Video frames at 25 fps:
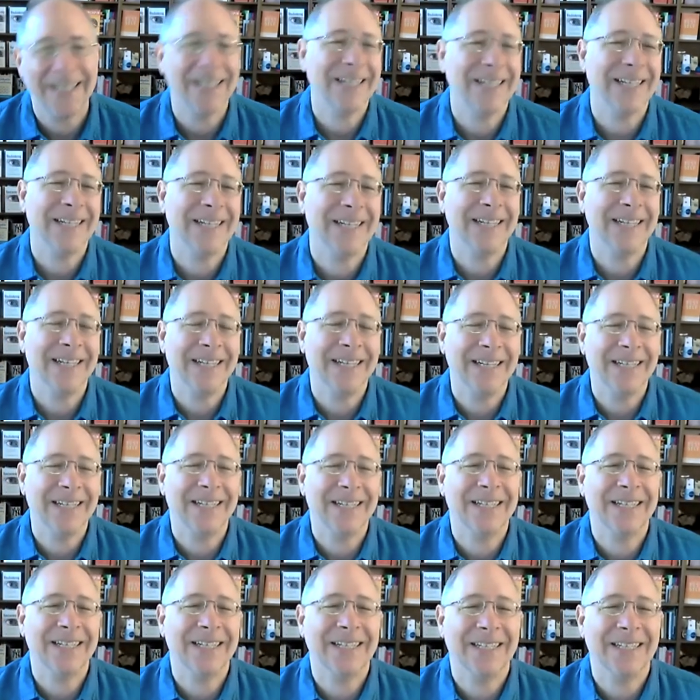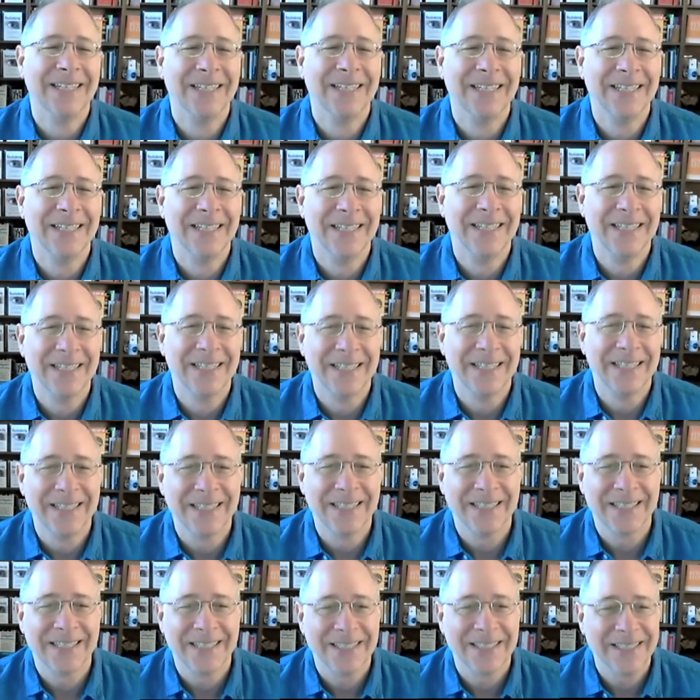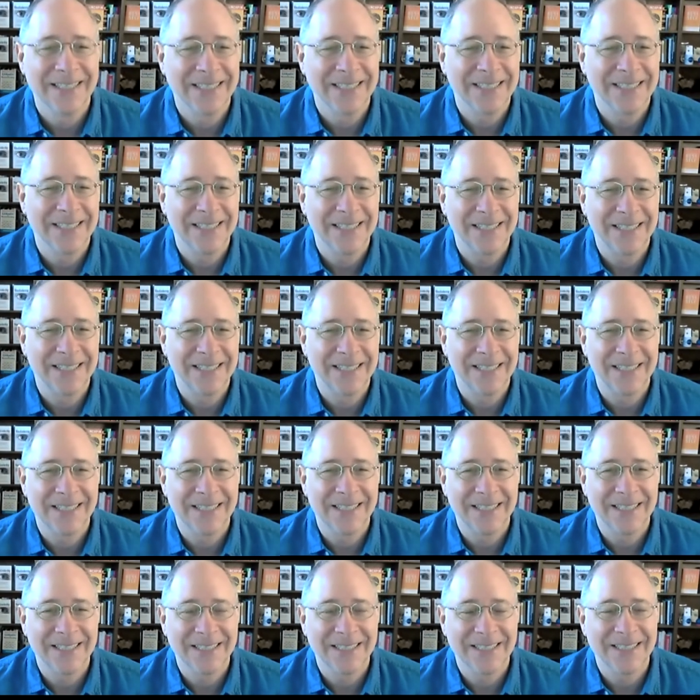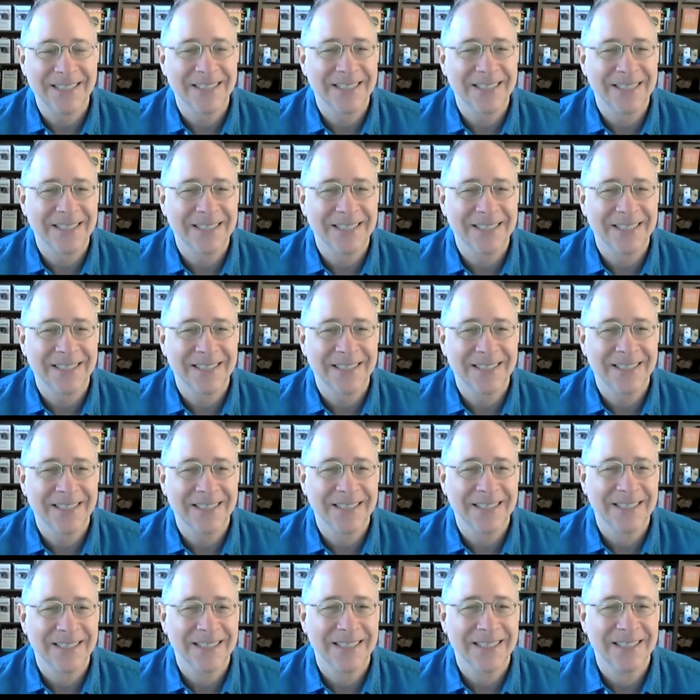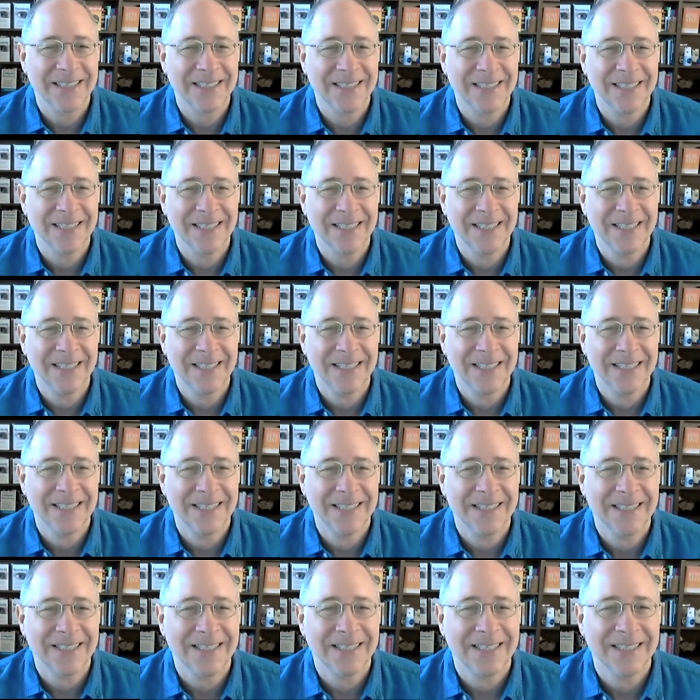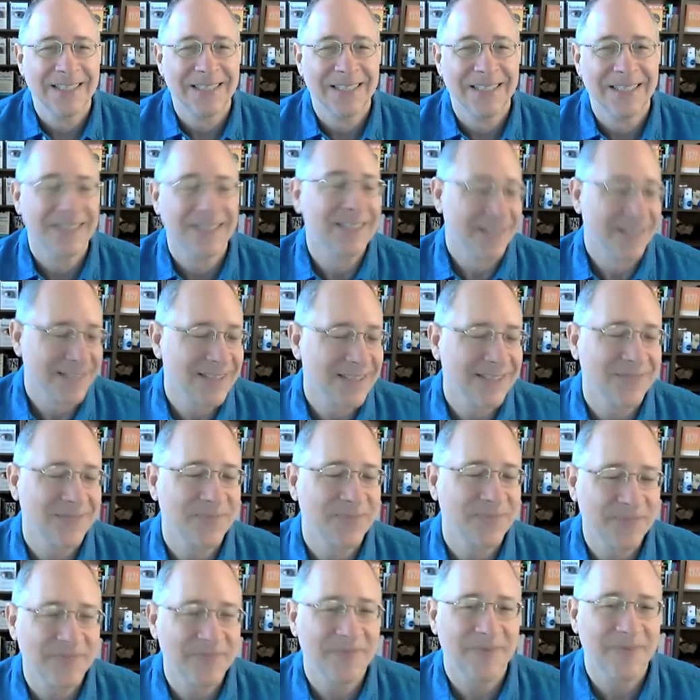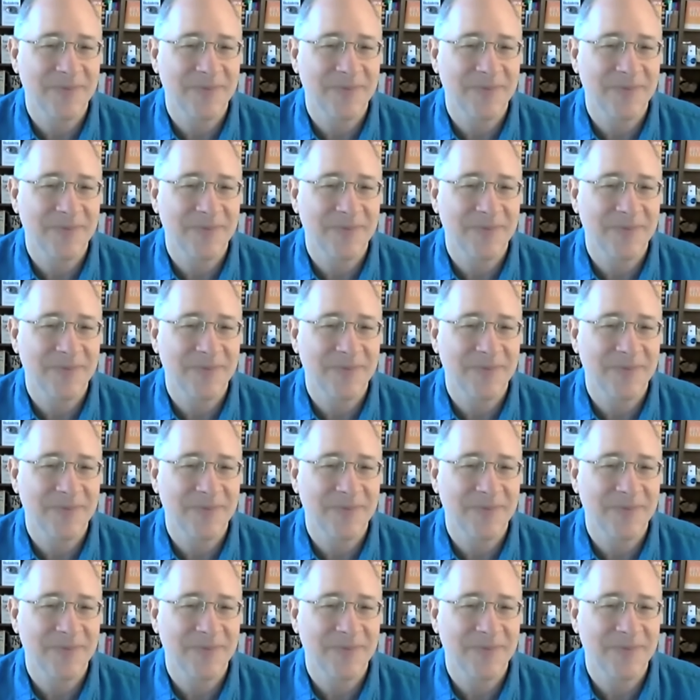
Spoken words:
The person shown says nothing.